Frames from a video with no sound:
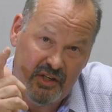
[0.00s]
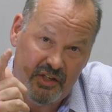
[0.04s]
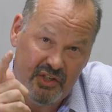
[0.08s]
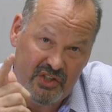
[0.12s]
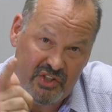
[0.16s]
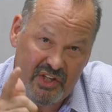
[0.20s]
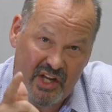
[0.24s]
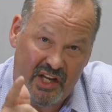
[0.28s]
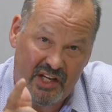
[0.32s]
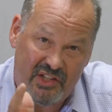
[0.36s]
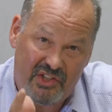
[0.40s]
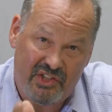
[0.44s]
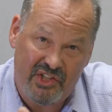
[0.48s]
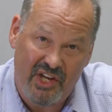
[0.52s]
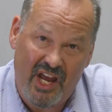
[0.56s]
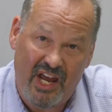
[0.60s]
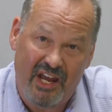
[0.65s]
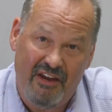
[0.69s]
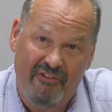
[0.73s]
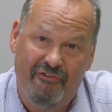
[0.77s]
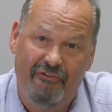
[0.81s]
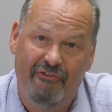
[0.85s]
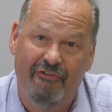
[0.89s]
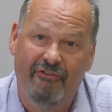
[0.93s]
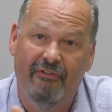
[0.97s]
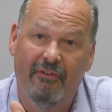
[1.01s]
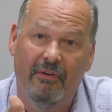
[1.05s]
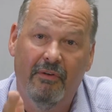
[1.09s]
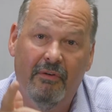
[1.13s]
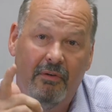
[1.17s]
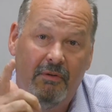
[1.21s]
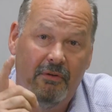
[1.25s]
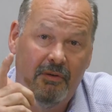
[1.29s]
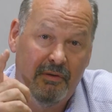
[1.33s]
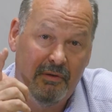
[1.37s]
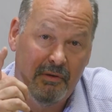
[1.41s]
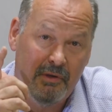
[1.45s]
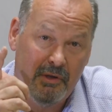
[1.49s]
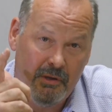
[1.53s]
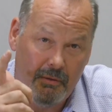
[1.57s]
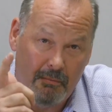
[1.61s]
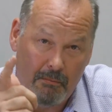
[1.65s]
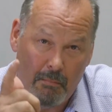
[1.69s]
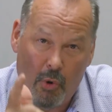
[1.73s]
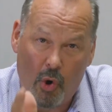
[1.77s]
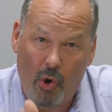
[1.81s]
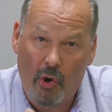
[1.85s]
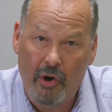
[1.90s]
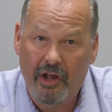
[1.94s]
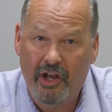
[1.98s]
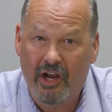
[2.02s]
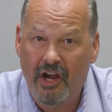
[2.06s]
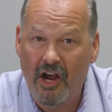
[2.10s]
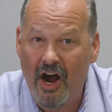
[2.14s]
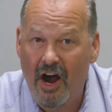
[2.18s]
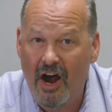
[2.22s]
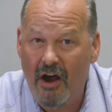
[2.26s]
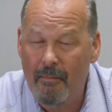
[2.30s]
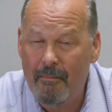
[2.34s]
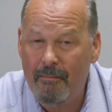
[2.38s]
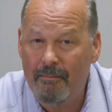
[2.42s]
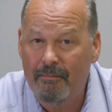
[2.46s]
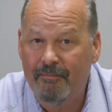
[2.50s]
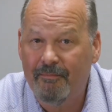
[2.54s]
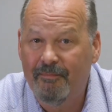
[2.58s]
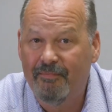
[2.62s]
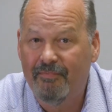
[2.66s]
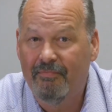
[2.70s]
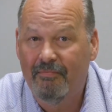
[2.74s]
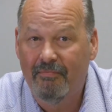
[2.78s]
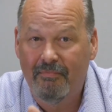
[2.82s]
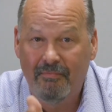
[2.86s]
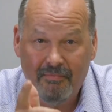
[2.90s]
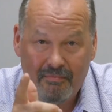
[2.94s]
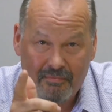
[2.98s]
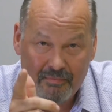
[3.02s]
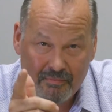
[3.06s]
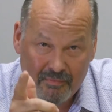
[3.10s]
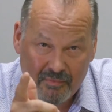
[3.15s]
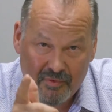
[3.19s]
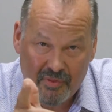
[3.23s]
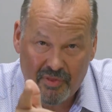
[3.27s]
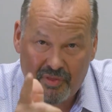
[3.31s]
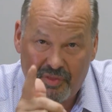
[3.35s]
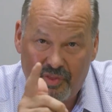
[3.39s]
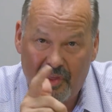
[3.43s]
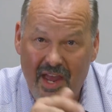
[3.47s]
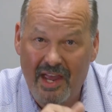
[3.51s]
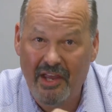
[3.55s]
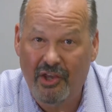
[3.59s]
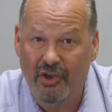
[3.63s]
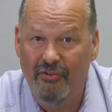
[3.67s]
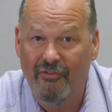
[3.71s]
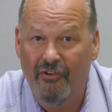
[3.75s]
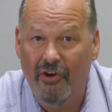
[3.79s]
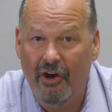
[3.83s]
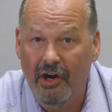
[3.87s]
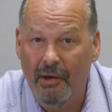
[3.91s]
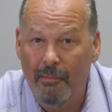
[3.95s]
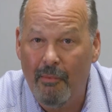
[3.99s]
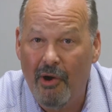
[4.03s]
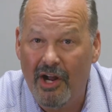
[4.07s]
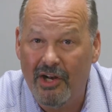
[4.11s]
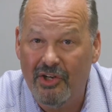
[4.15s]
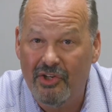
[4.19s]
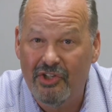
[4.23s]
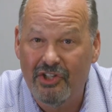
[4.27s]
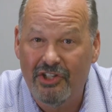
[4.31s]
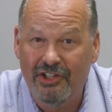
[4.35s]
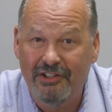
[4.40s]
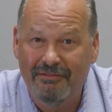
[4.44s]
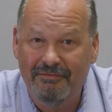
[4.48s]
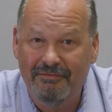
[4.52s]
Stay safe, more to come. Thank you very much.